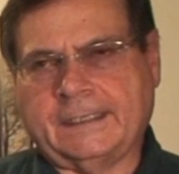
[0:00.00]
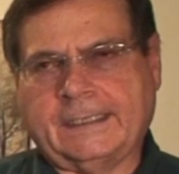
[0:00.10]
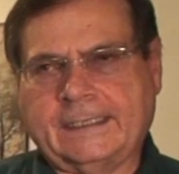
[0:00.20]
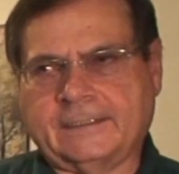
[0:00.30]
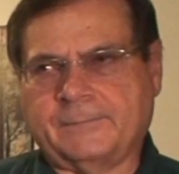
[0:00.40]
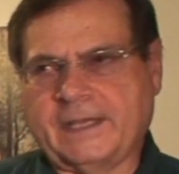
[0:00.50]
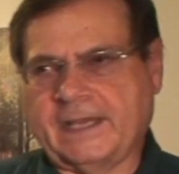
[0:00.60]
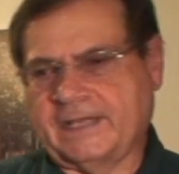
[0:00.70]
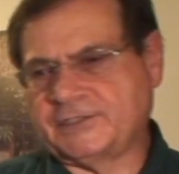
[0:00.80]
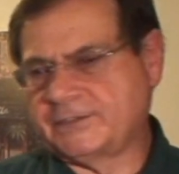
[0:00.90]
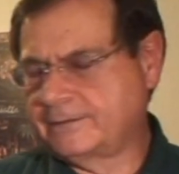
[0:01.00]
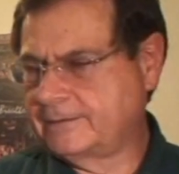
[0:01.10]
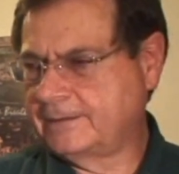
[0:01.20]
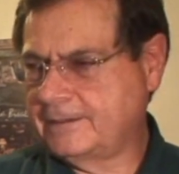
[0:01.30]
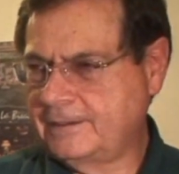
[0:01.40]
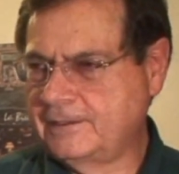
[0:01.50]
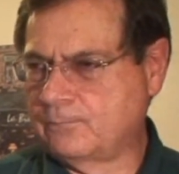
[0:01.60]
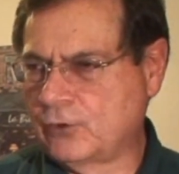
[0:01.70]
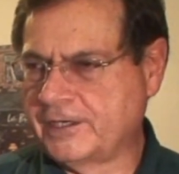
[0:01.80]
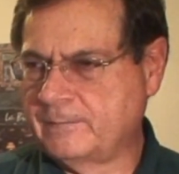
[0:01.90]
in the past, you
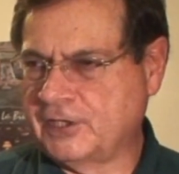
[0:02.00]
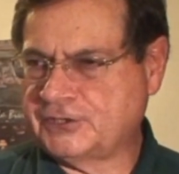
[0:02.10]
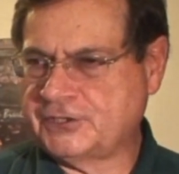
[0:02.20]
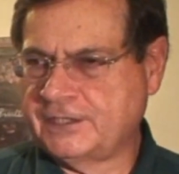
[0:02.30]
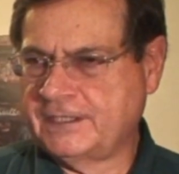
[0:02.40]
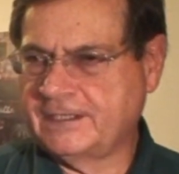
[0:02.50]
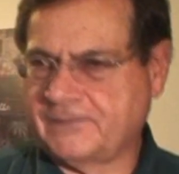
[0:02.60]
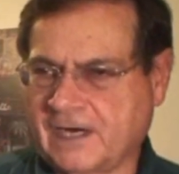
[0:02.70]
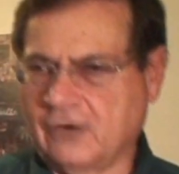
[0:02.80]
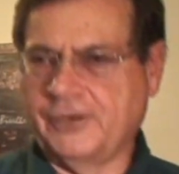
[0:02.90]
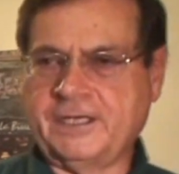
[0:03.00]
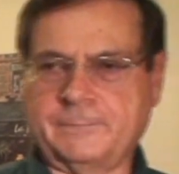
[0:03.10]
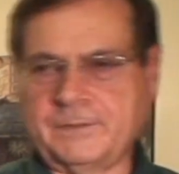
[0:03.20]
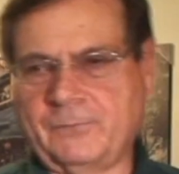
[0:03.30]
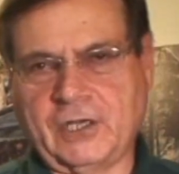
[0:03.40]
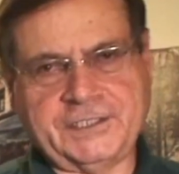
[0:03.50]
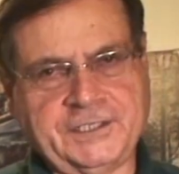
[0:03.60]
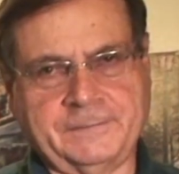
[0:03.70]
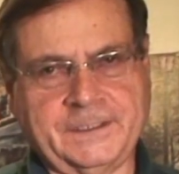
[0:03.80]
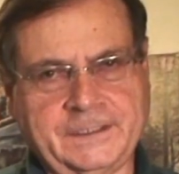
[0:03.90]
pretty much, if you hurried up and bought
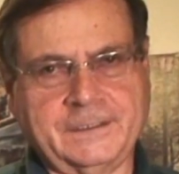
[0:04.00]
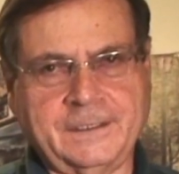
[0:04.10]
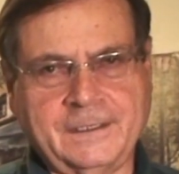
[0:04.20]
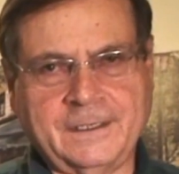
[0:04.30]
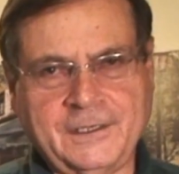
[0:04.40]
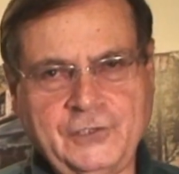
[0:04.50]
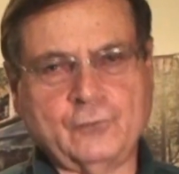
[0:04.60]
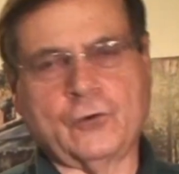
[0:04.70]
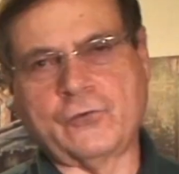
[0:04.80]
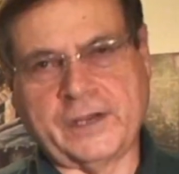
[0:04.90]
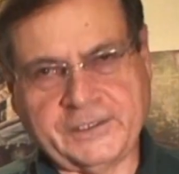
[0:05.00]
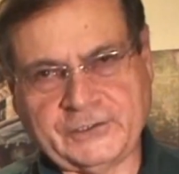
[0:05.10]
something, you'll regret it